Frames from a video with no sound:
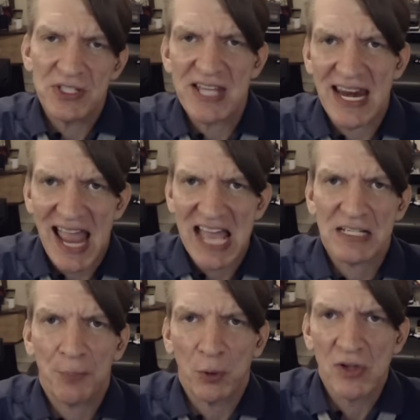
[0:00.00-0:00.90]
is at
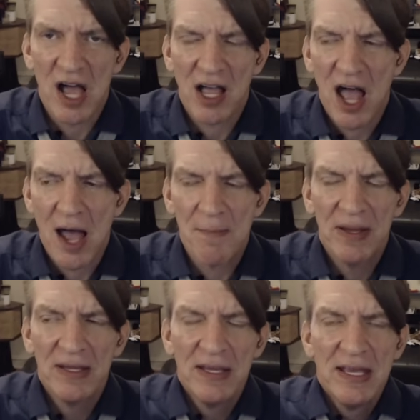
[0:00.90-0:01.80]
askthepoll.com.
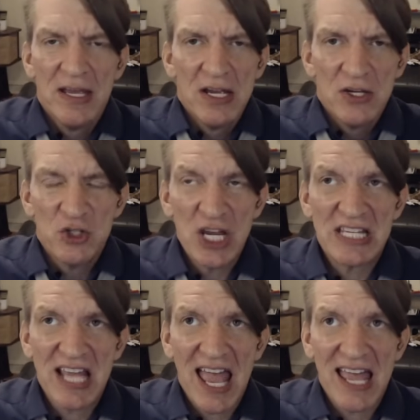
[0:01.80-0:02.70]
She
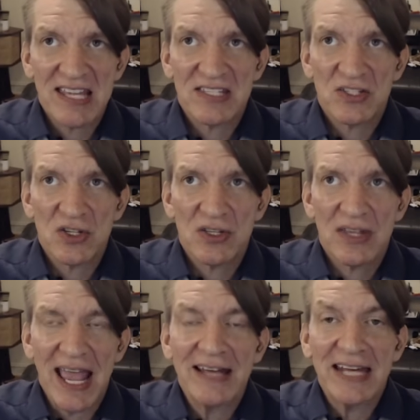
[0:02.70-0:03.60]
says
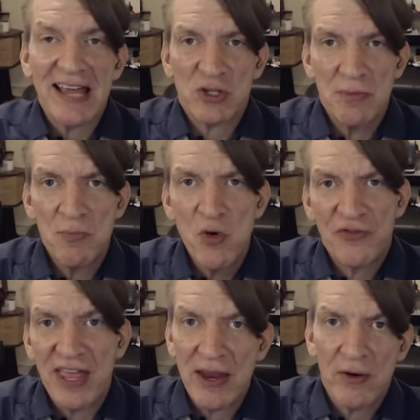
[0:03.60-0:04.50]
they had to actually
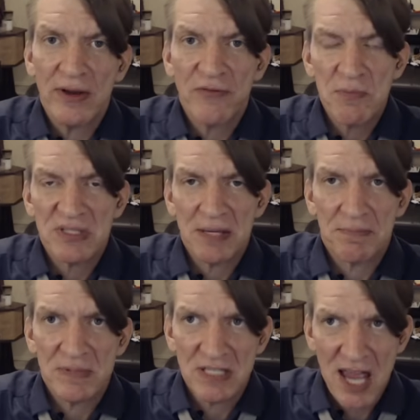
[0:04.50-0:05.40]
move the hearing from
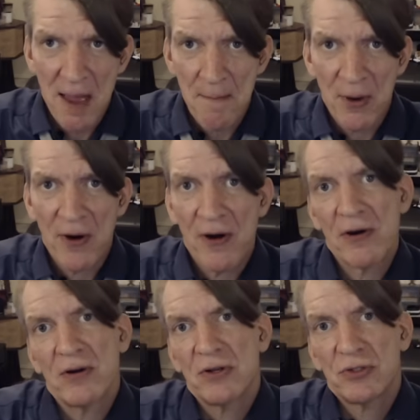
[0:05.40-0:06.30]

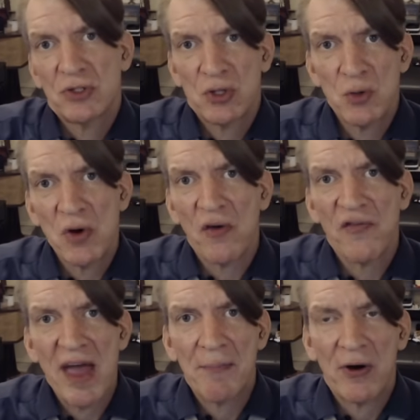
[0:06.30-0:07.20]
September to
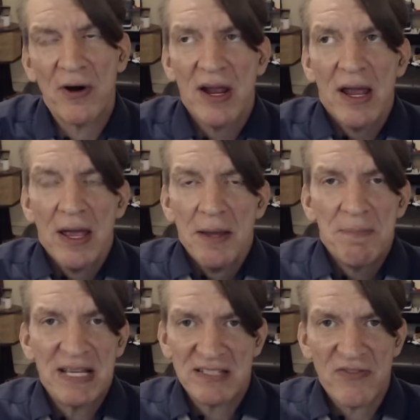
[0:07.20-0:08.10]
November
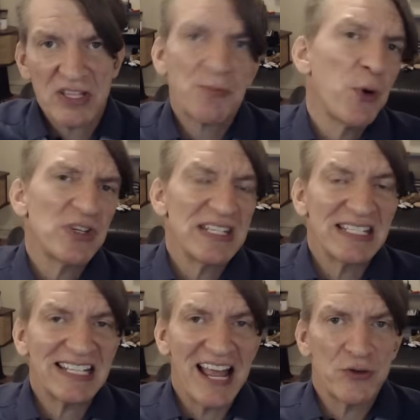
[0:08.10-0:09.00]
because of this
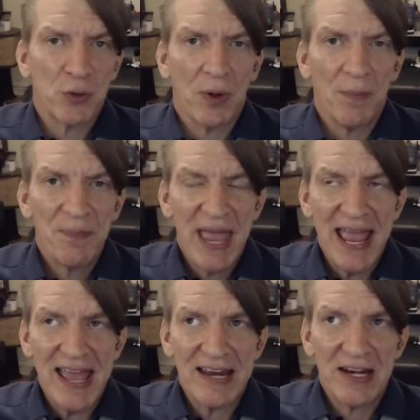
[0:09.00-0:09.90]
person's schedule. Okay.
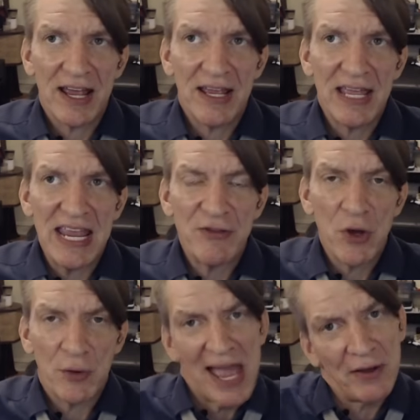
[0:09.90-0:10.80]
And even
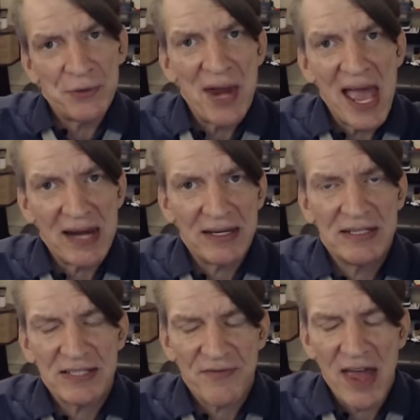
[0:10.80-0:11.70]
though Gallaudet
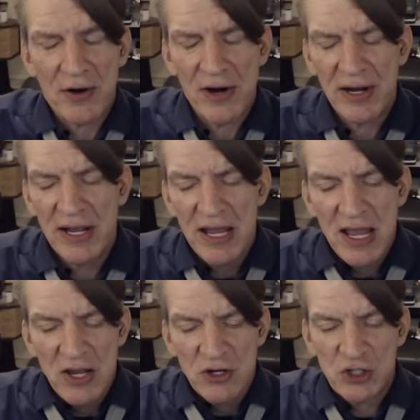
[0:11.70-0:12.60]
is a veteran,
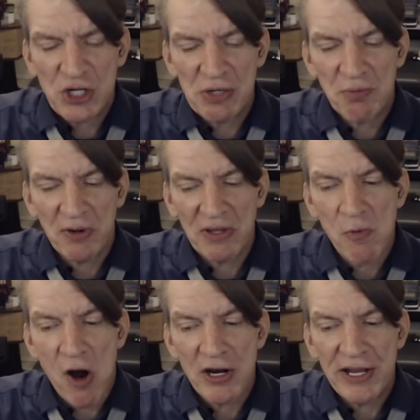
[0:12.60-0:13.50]
she really
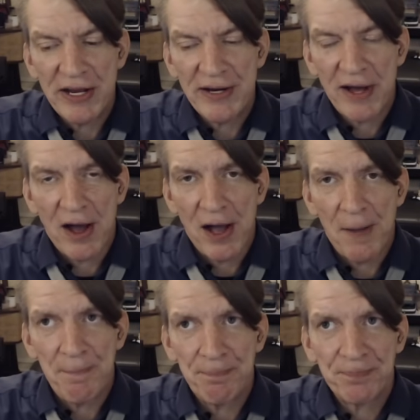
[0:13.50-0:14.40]
wanted
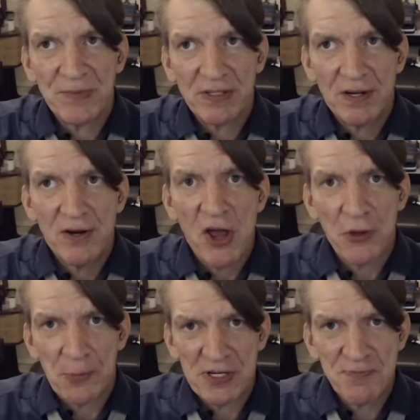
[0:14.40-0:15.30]
um,
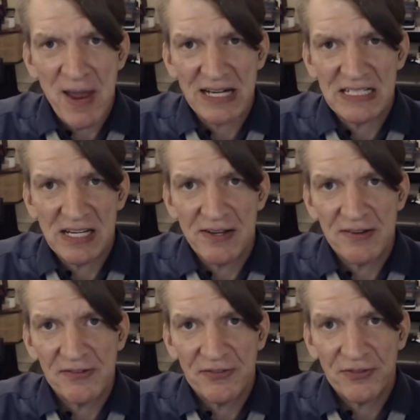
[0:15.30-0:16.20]
another
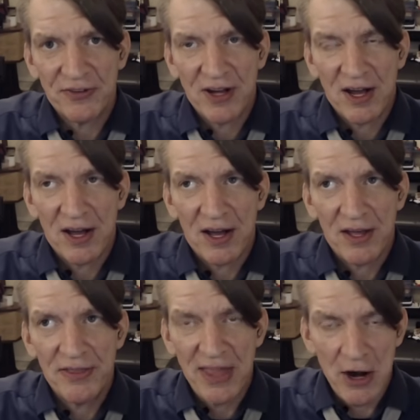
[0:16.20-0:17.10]
perspective
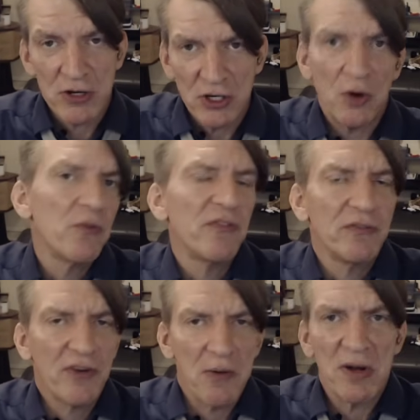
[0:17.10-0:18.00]
uh, there, you know,
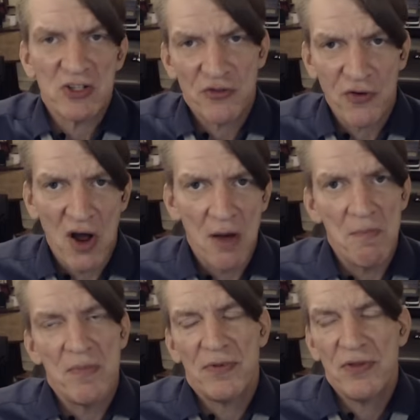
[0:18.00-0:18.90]
very much
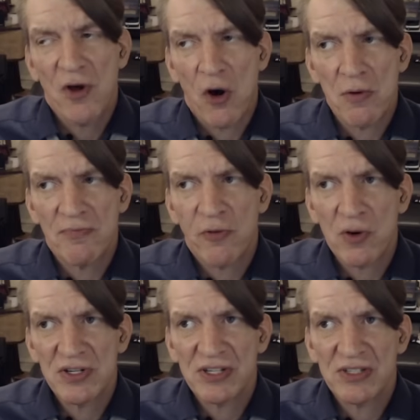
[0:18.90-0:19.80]
from the armed
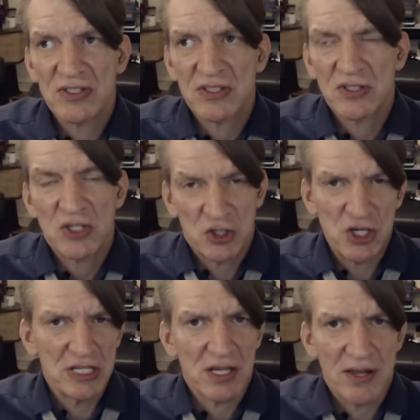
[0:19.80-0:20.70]
forces because
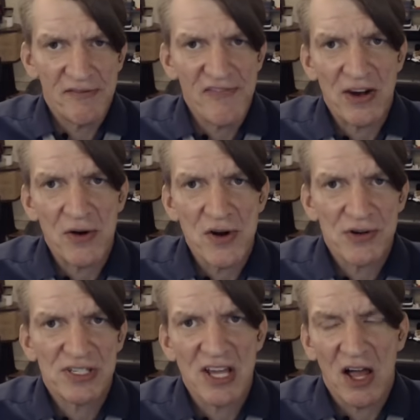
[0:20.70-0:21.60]
she's a veteran
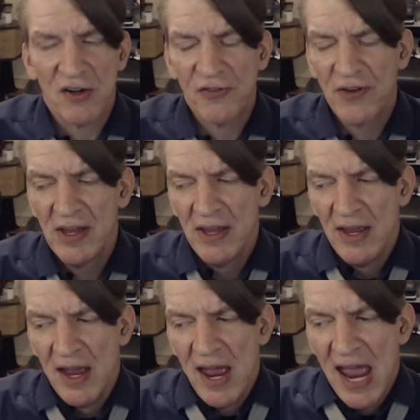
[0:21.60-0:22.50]
herself. Yeah.
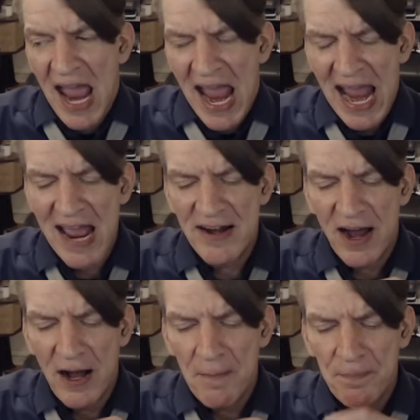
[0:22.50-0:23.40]
And
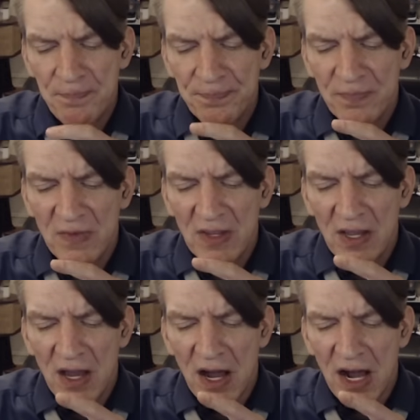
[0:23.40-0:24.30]
um,
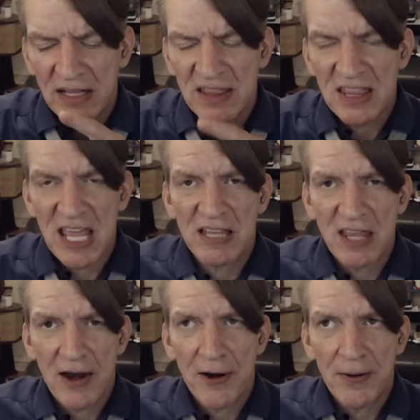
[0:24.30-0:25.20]
I think
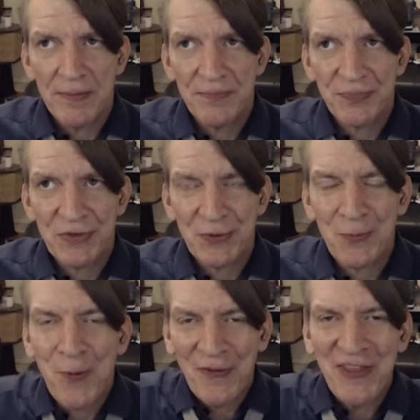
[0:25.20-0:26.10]
they're the
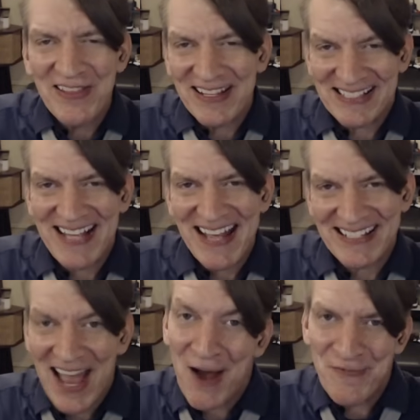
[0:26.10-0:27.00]
one thing that
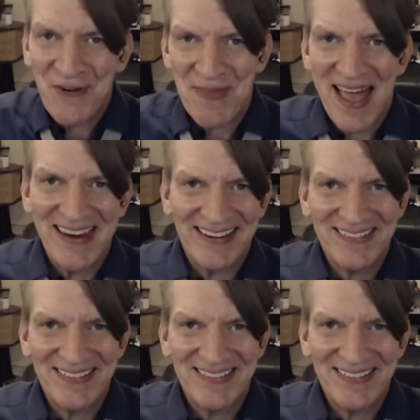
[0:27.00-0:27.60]
stands out from that